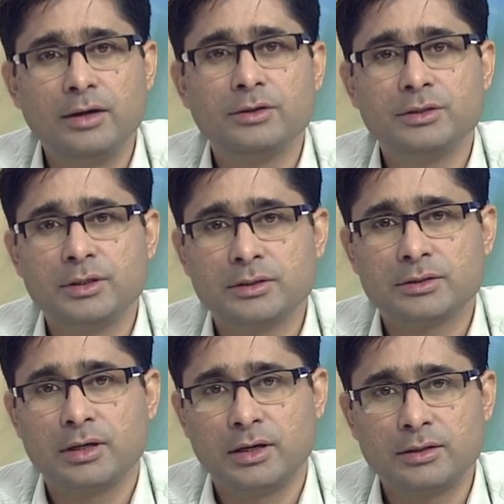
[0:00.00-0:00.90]

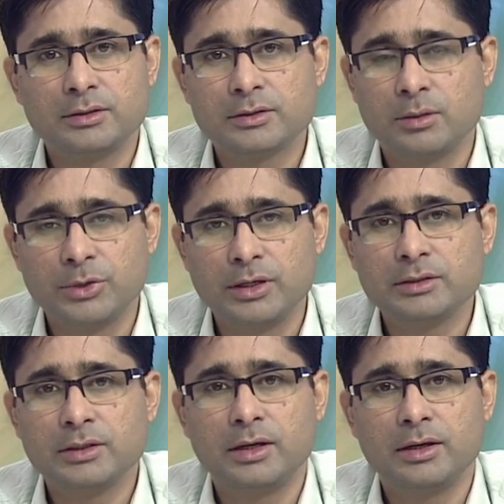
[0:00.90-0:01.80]
endogenous religious
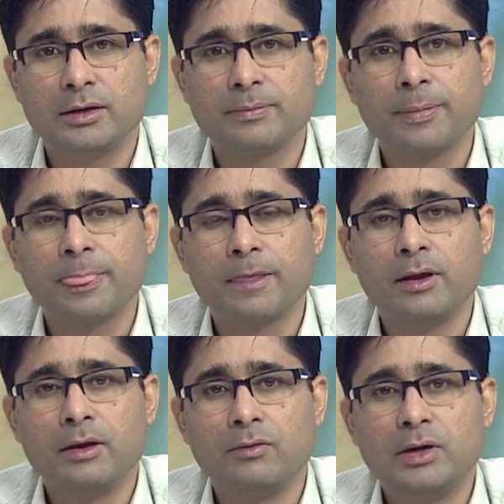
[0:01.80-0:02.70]
communities in India.
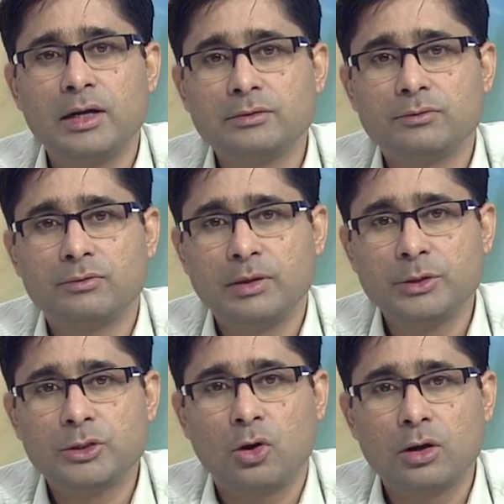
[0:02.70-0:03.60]
Whereas
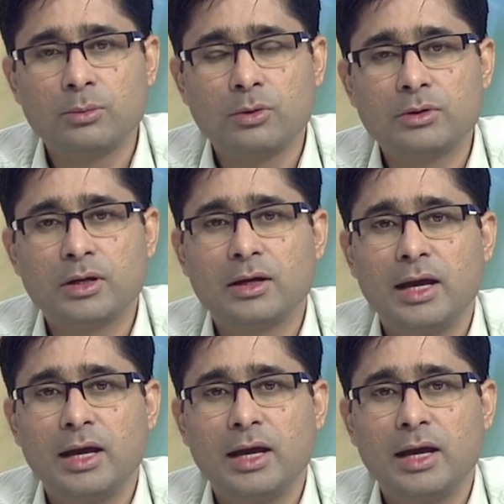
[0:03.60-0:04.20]
when we talk about